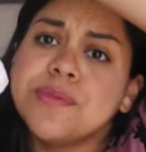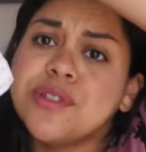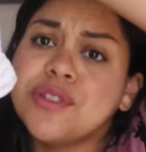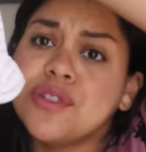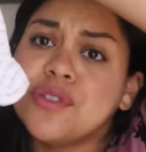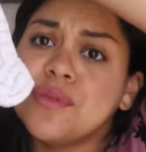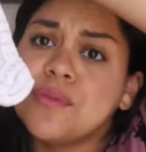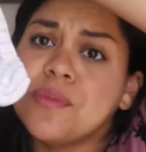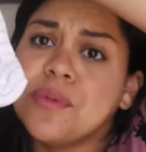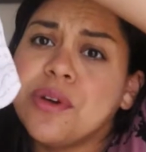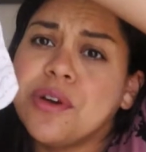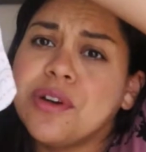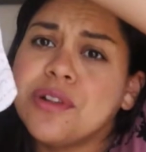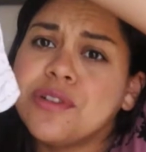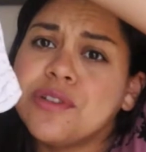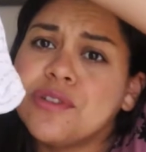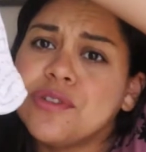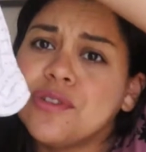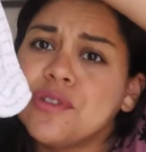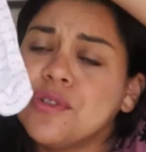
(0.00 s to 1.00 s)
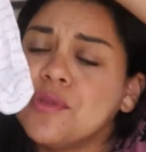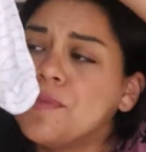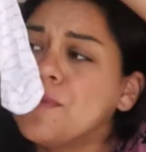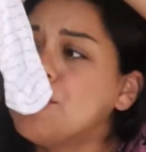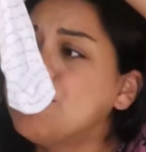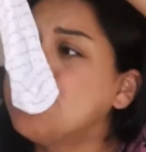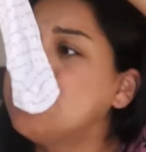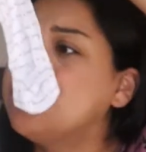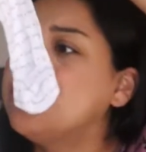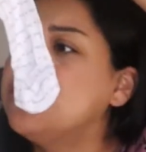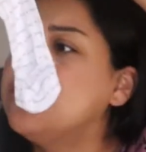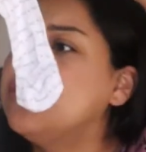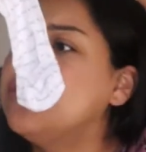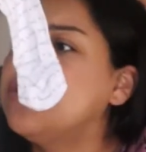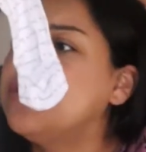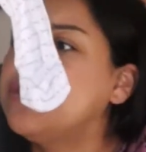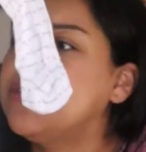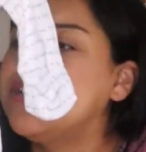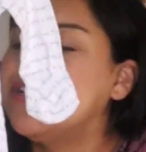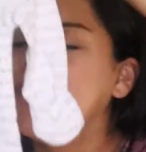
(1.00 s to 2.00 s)
much smaller, oh my
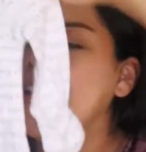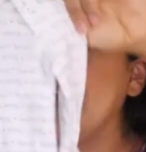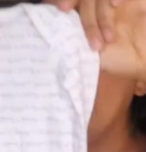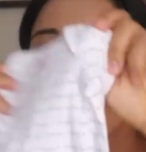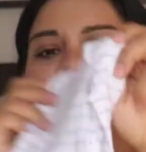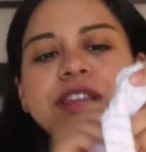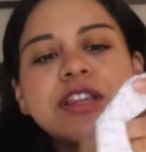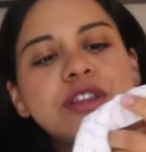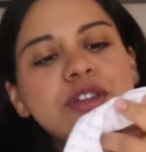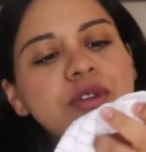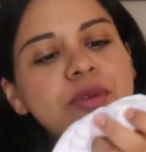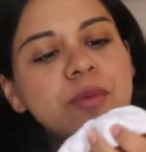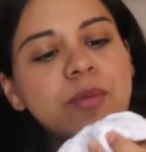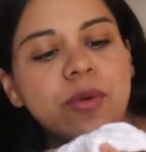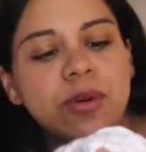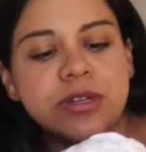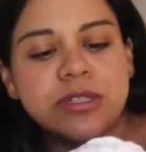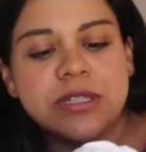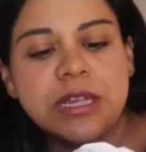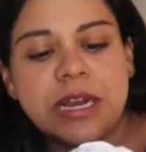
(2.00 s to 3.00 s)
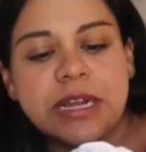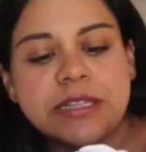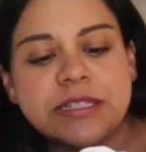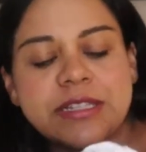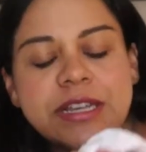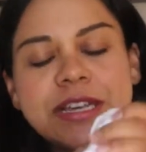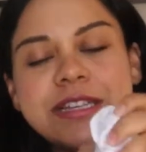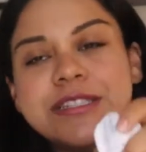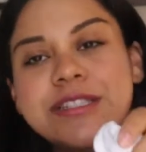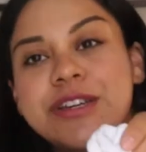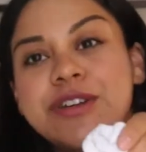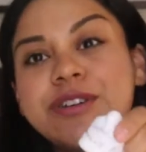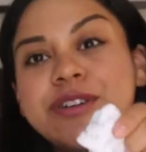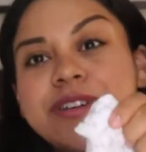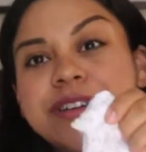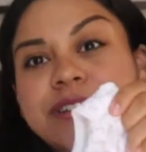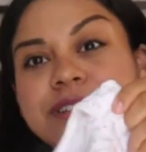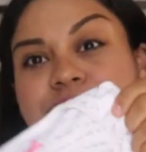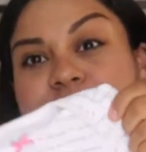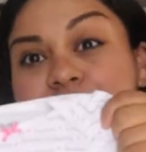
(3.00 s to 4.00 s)
goodness. And the little words that it says
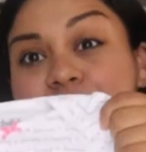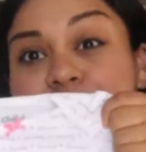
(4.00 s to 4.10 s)
there is